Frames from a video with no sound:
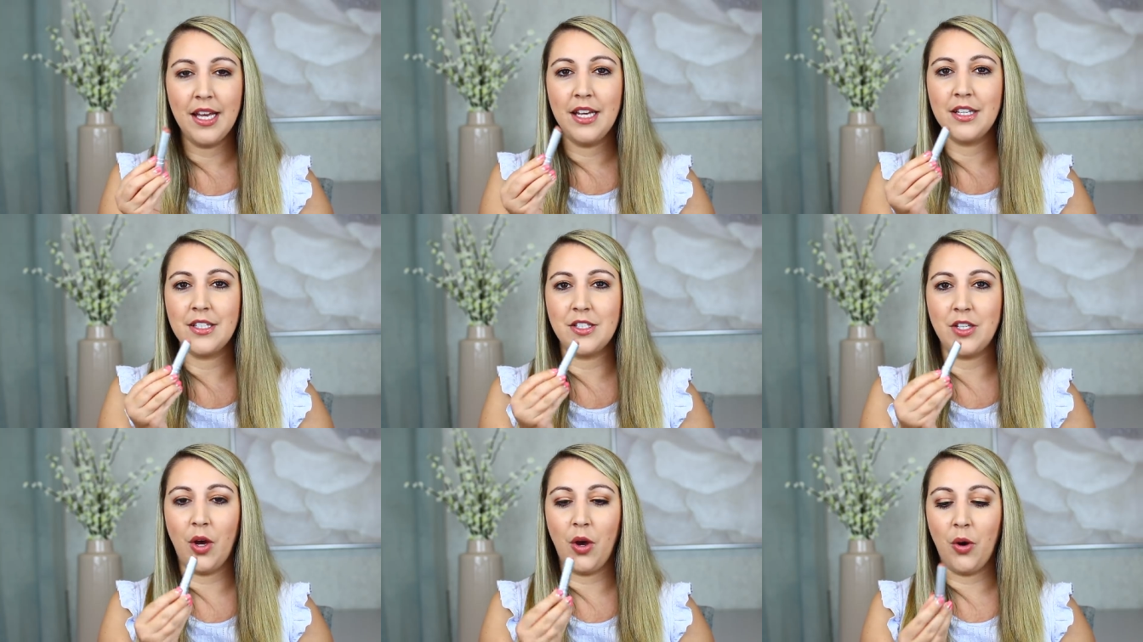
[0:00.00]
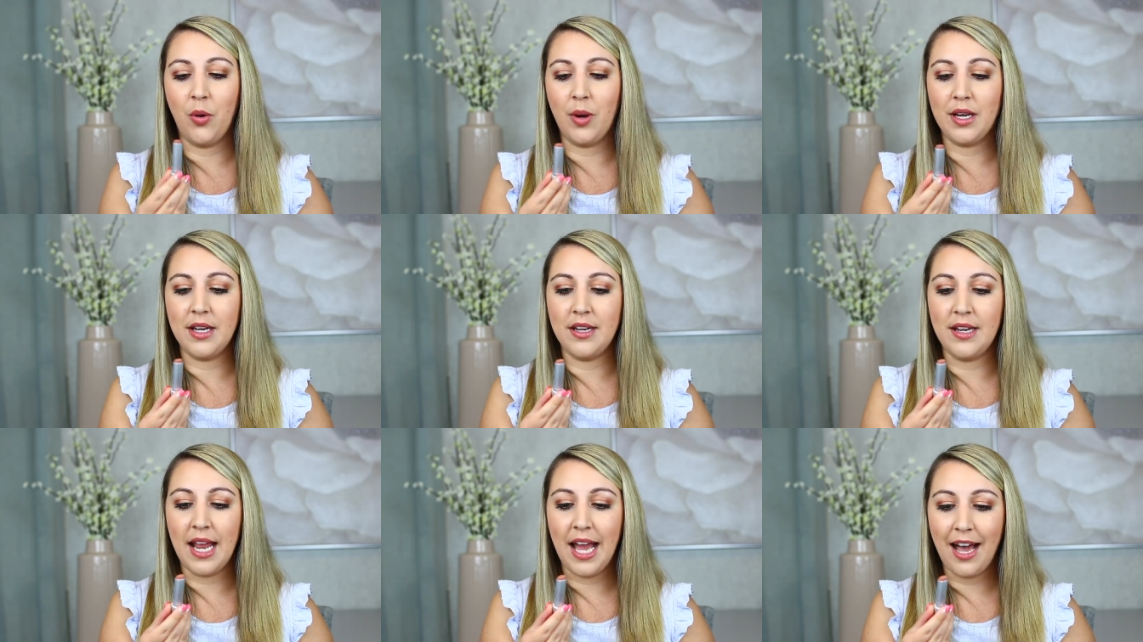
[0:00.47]
So
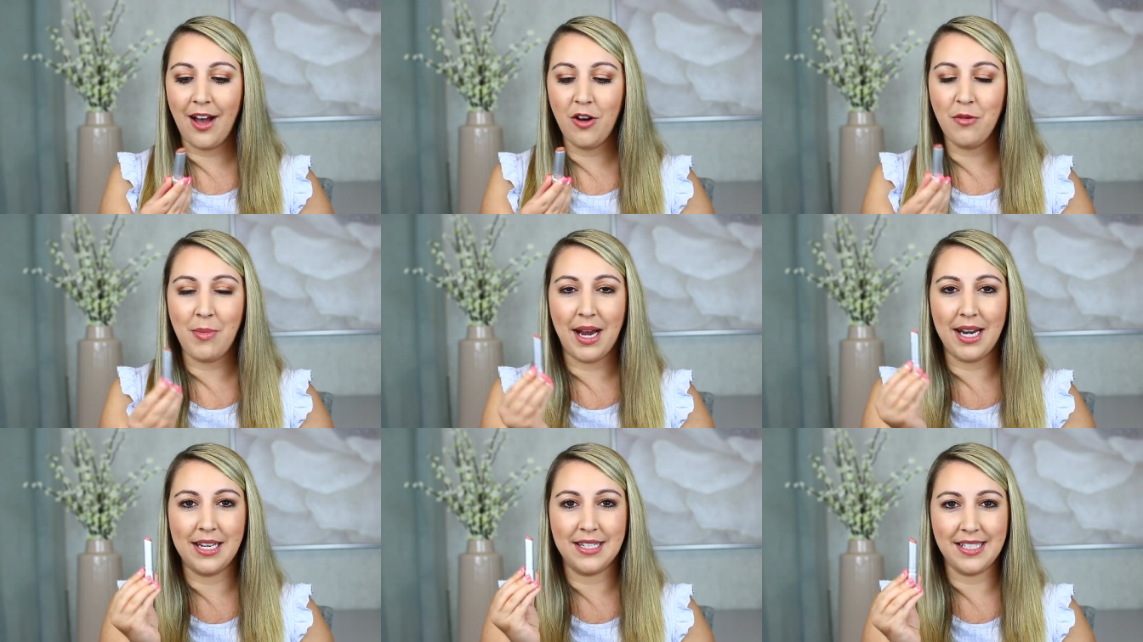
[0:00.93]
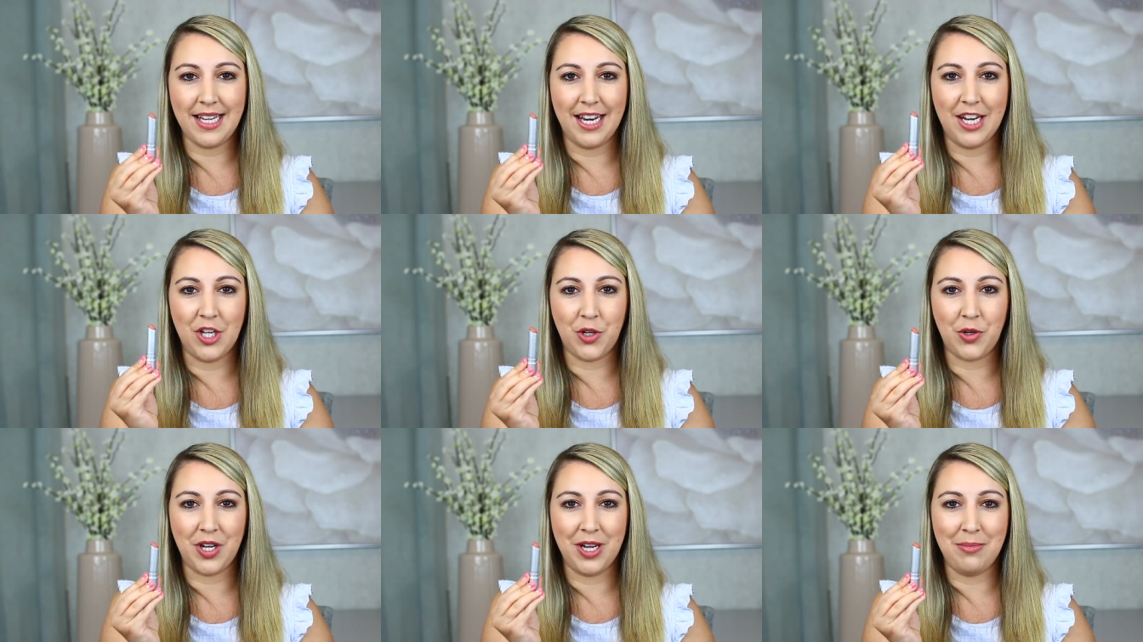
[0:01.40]
now mine is
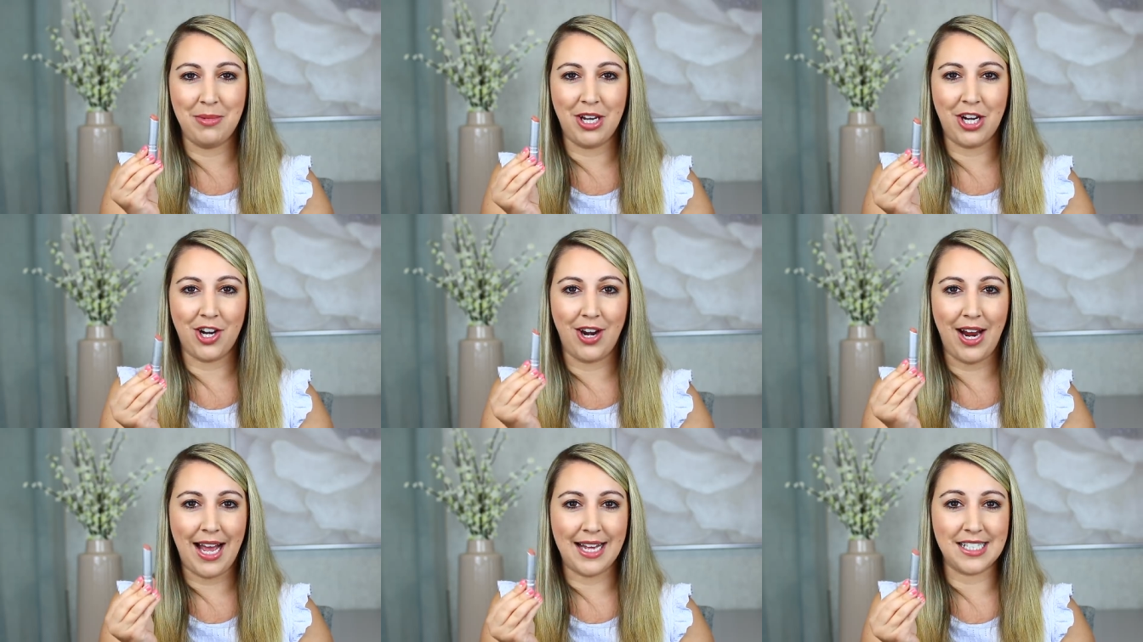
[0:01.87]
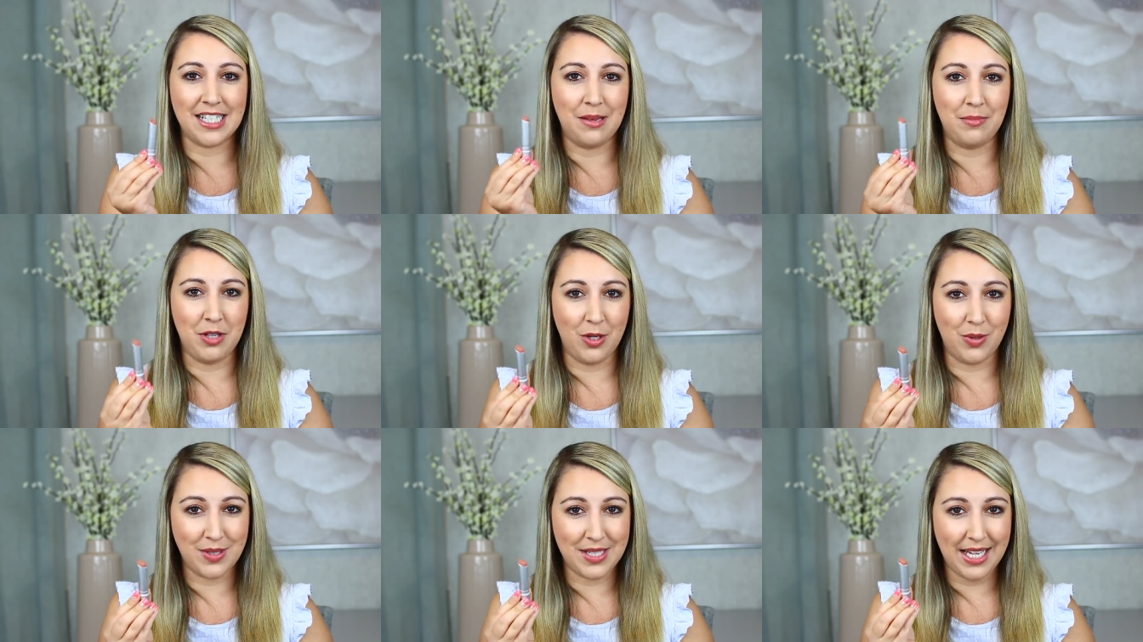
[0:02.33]
getting creamier as
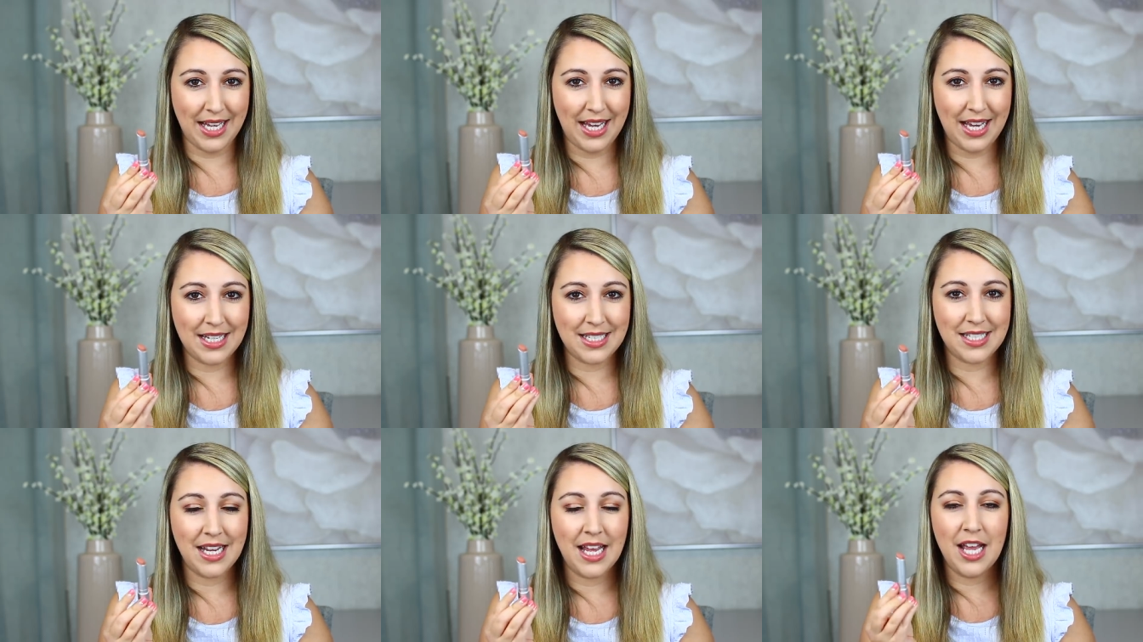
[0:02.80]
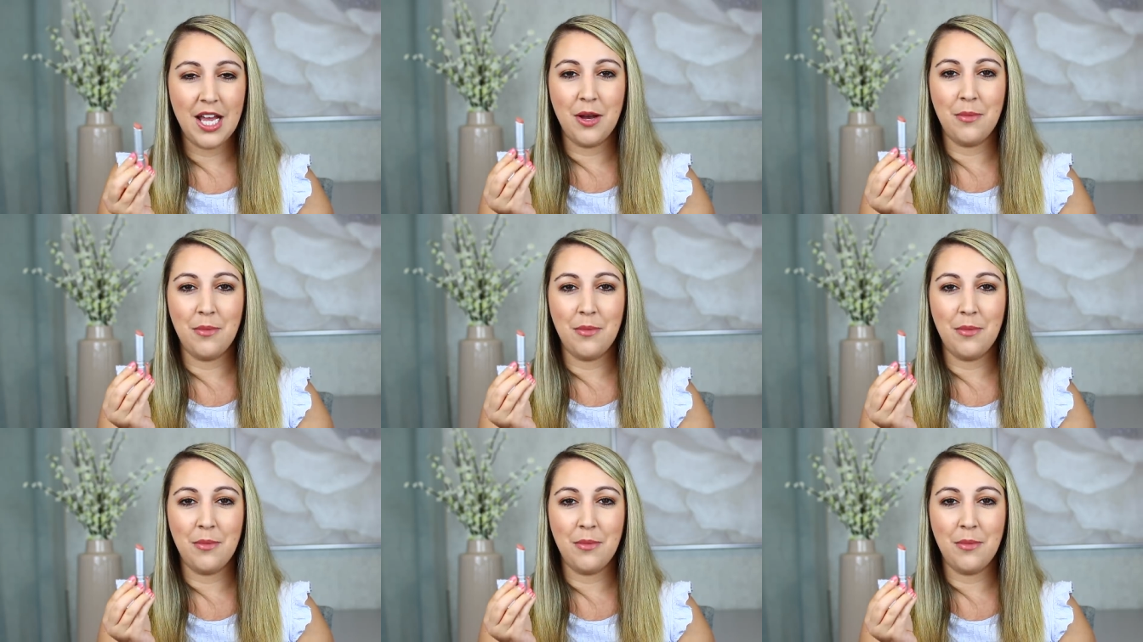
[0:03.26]
I'm using it,